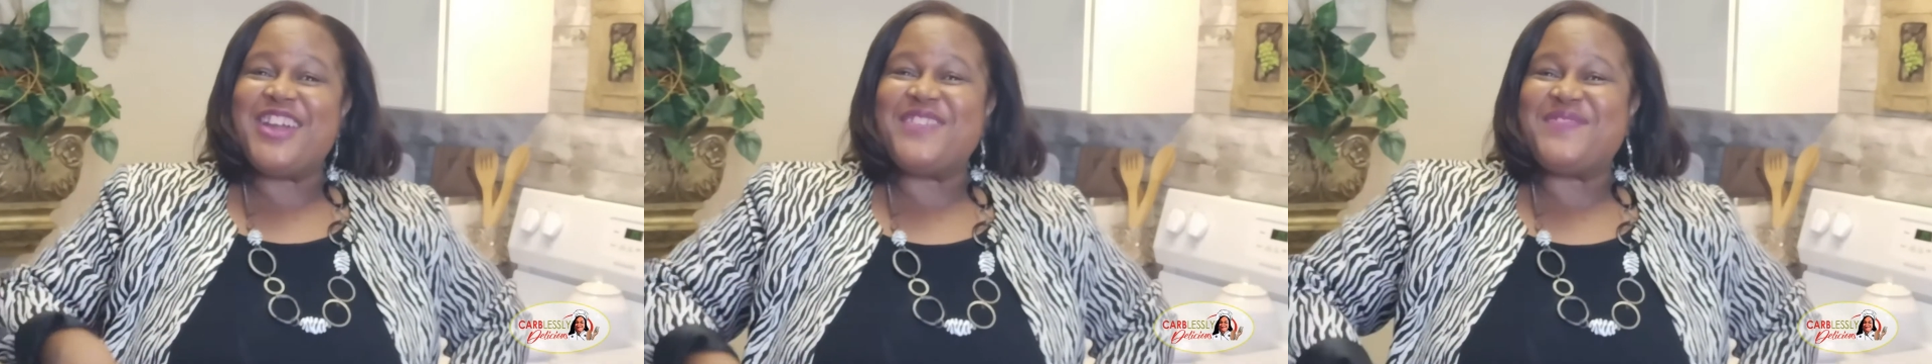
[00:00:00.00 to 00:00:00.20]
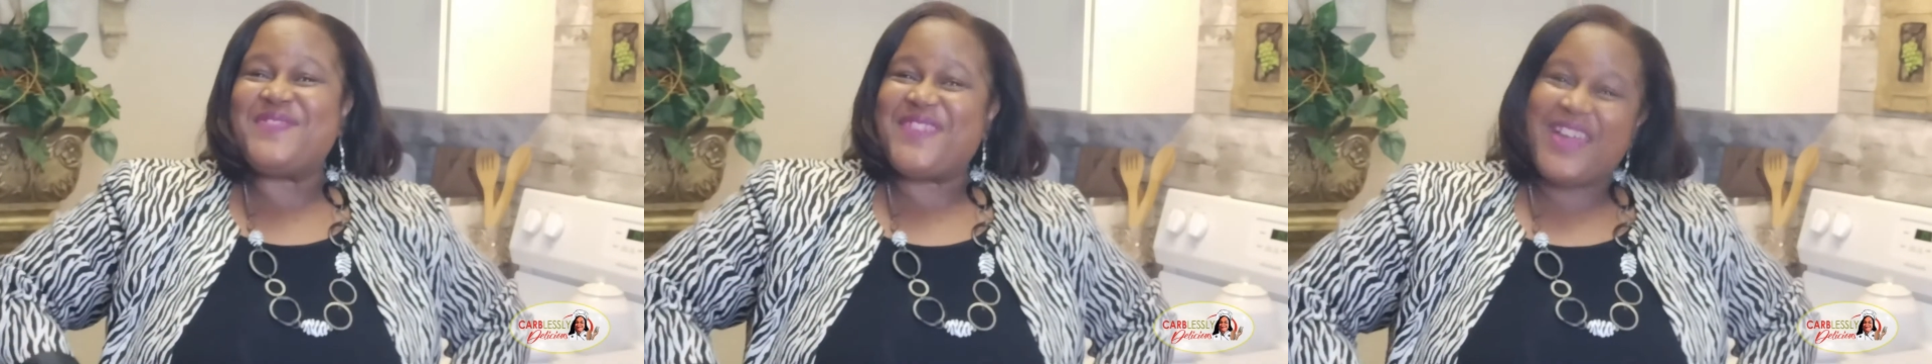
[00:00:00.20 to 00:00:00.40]

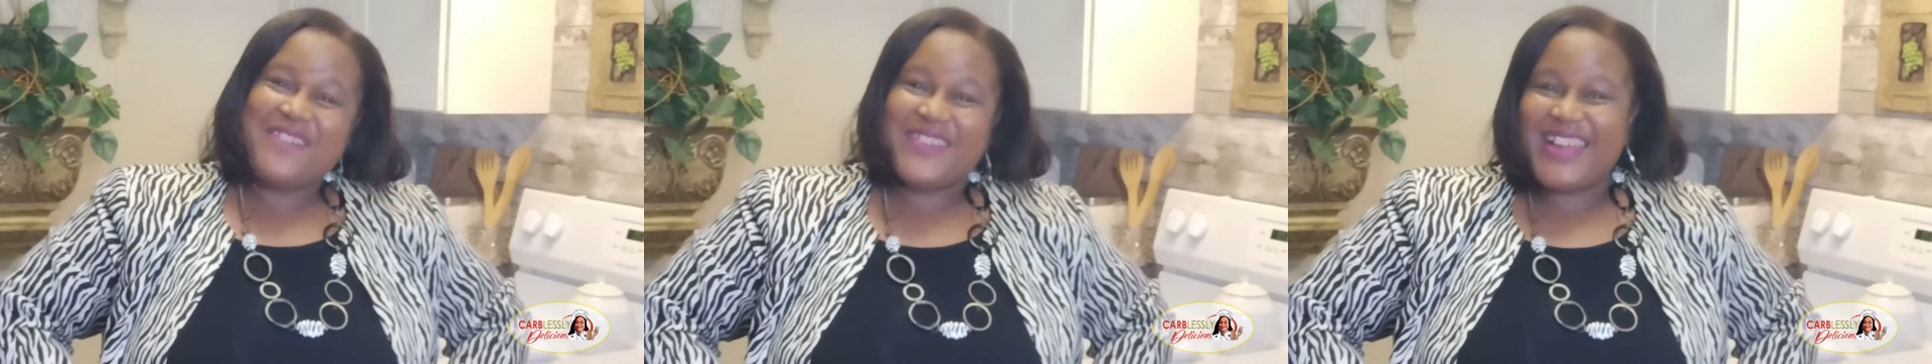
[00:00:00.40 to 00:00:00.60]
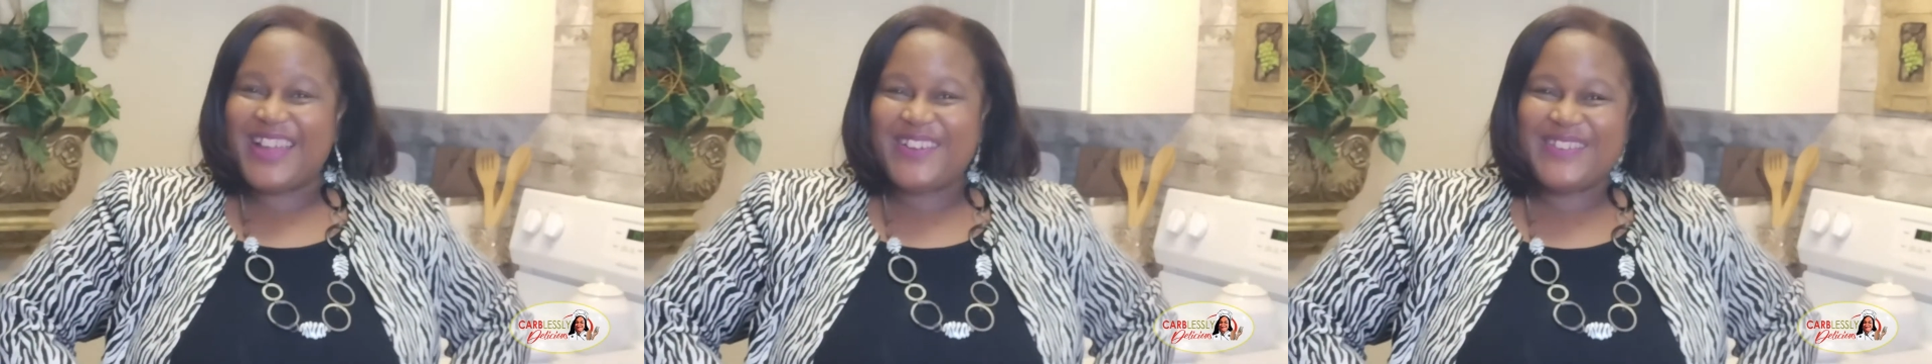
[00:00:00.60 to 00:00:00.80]
your
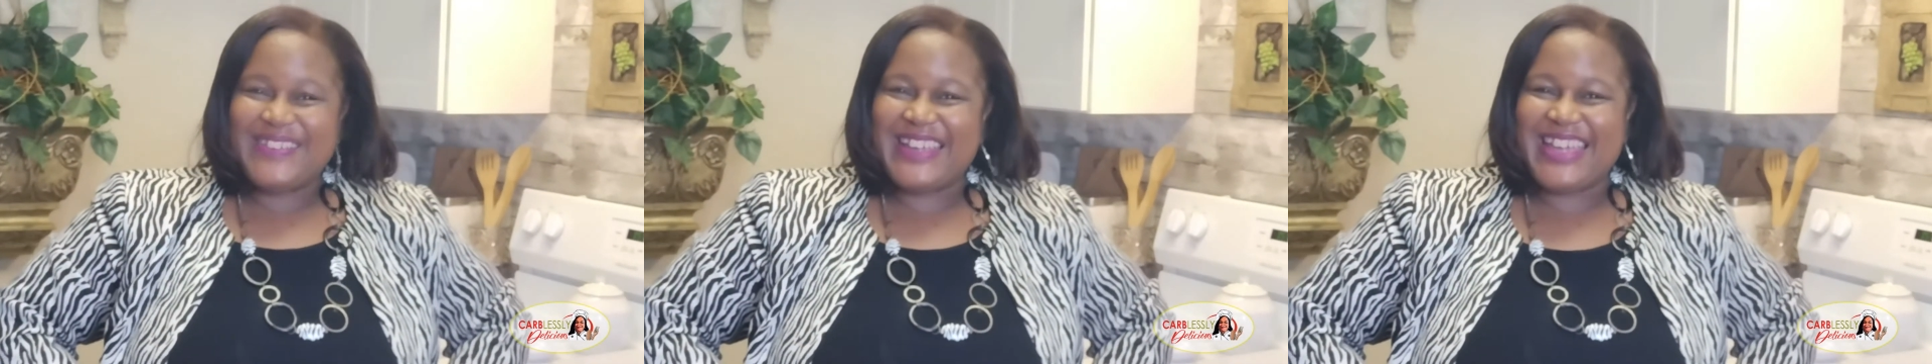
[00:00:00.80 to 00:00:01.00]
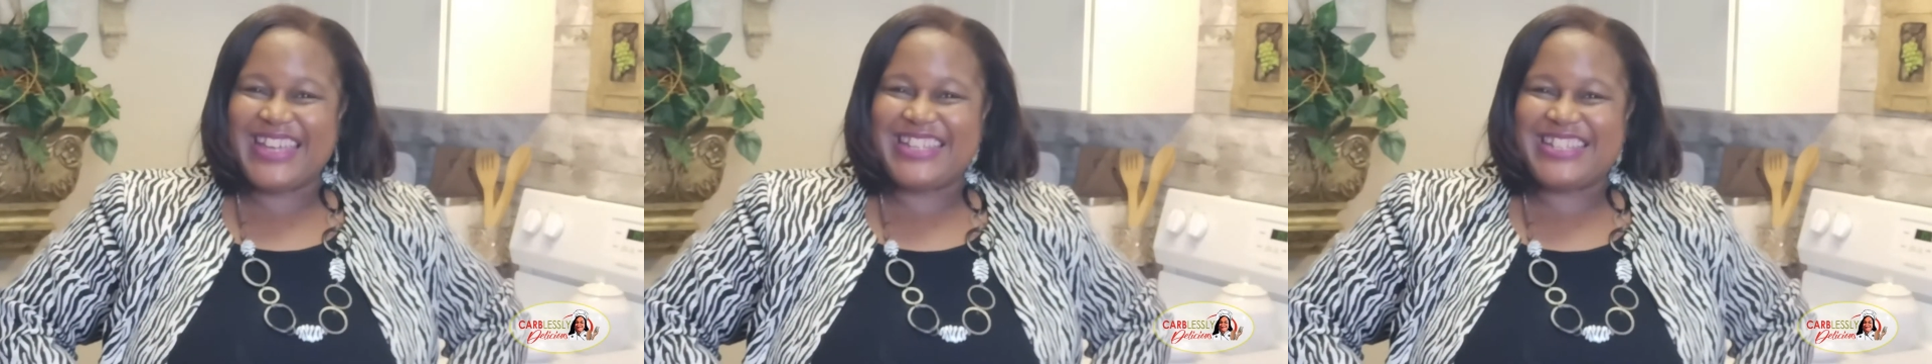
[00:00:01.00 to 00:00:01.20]
very
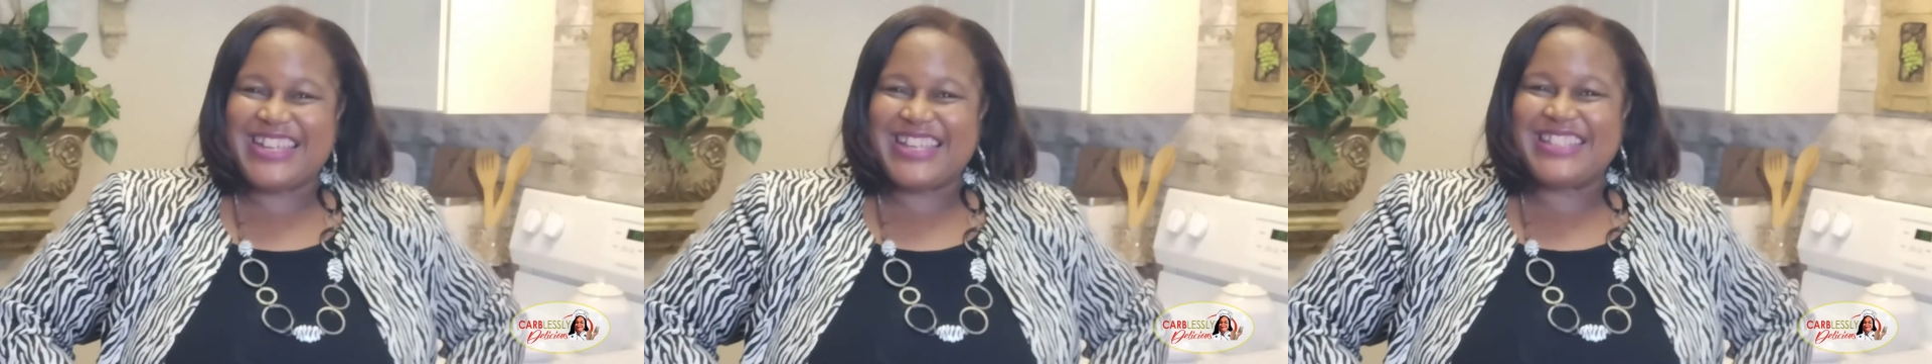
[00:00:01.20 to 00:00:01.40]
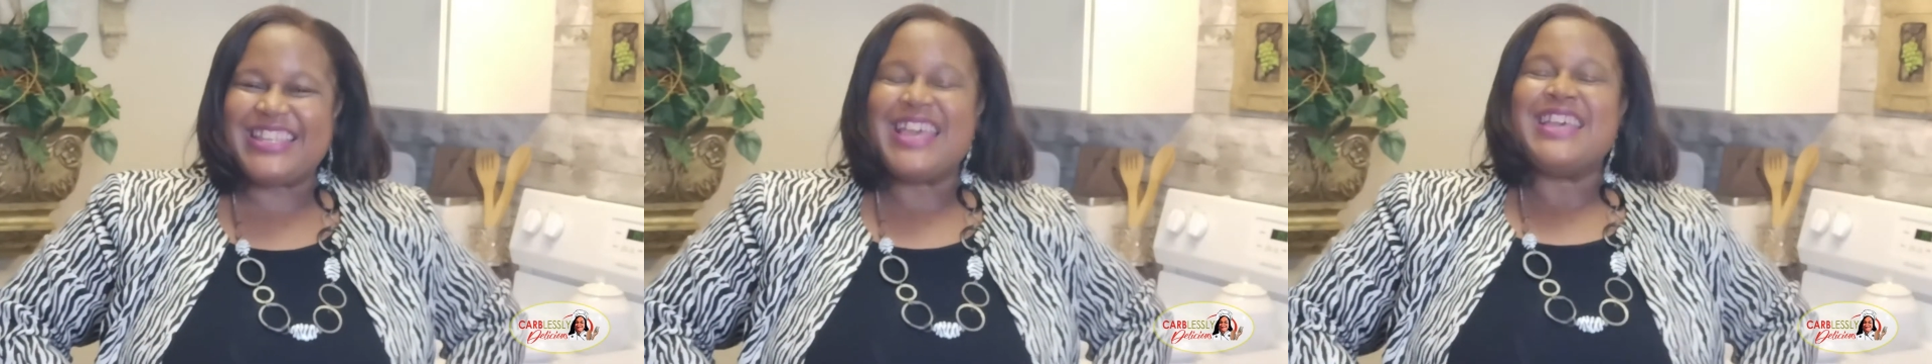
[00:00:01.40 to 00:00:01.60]
own
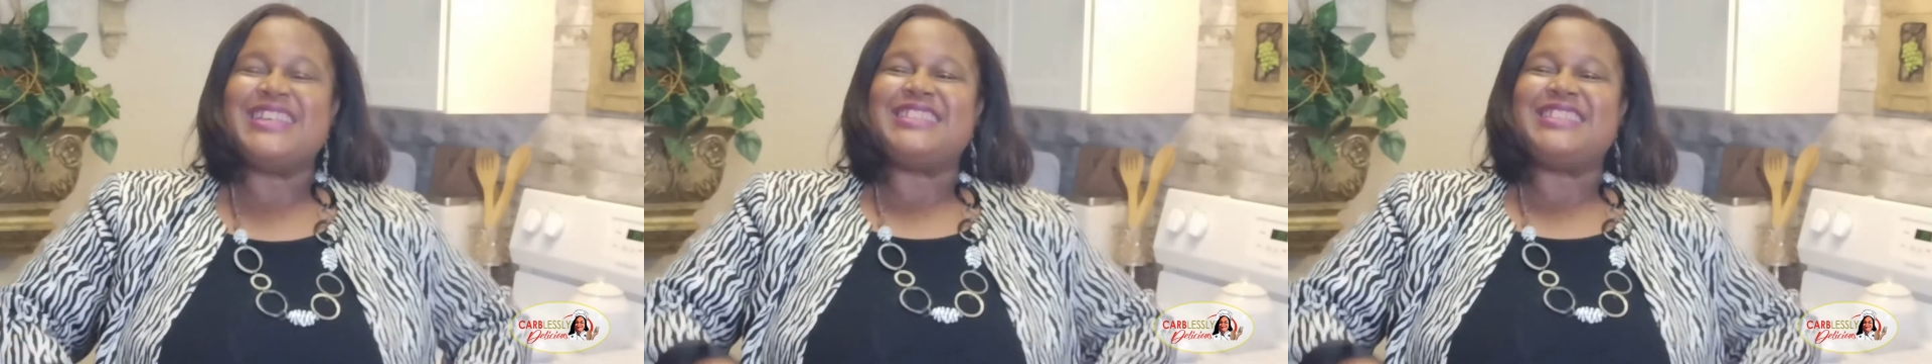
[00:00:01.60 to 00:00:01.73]
kitchens.